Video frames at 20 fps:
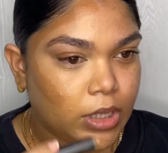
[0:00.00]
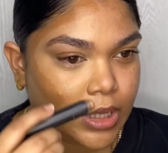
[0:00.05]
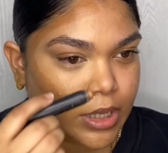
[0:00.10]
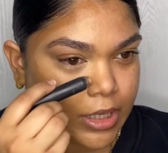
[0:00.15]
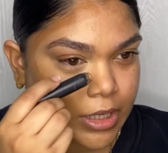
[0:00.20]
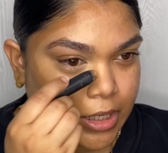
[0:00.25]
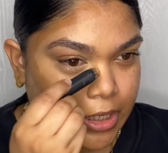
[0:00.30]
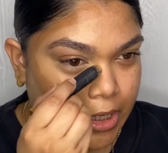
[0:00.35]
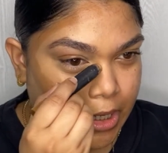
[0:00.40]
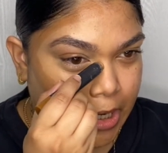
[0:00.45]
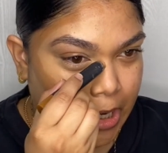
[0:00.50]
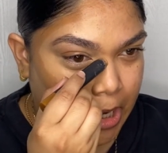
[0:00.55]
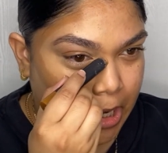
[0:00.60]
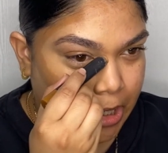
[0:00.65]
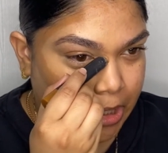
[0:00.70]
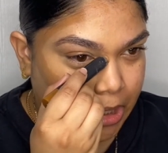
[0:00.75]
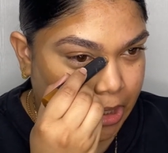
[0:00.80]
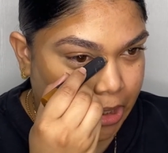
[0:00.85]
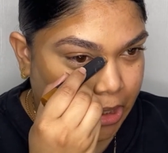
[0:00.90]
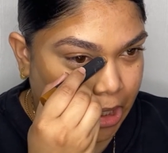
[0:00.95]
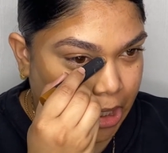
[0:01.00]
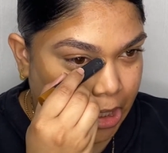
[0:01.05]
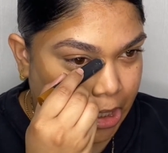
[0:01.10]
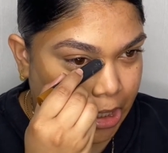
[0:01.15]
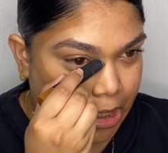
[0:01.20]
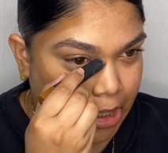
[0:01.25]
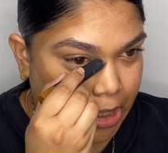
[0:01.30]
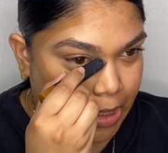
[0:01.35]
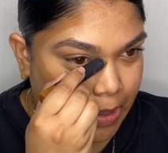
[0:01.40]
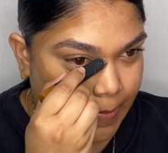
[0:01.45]
And then just a
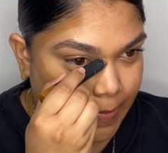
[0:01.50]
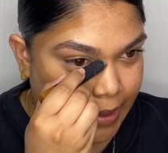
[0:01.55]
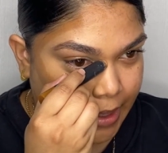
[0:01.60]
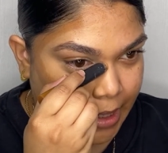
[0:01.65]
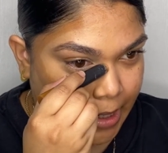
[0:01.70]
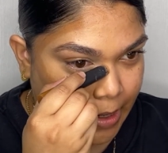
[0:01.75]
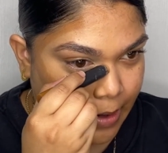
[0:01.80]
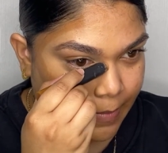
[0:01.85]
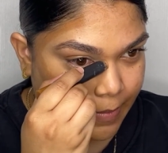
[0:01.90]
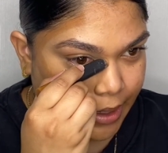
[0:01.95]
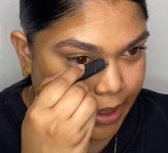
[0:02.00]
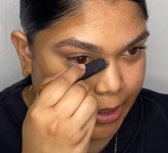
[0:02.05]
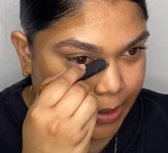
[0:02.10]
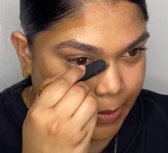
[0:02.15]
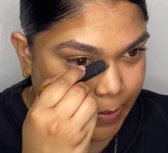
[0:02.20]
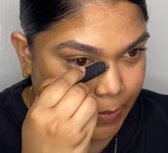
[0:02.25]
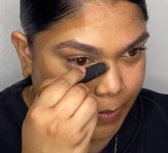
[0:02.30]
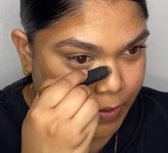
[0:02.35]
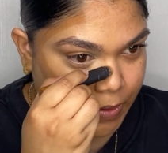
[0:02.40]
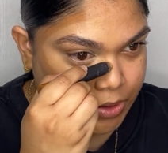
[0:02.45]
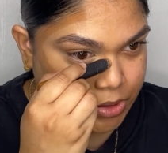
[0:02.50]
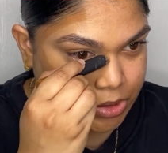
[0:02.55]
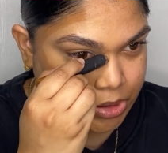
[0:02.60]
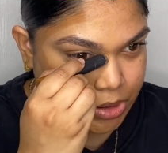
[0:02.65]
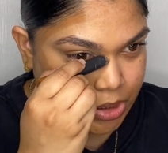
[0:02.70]
little bit on my nose.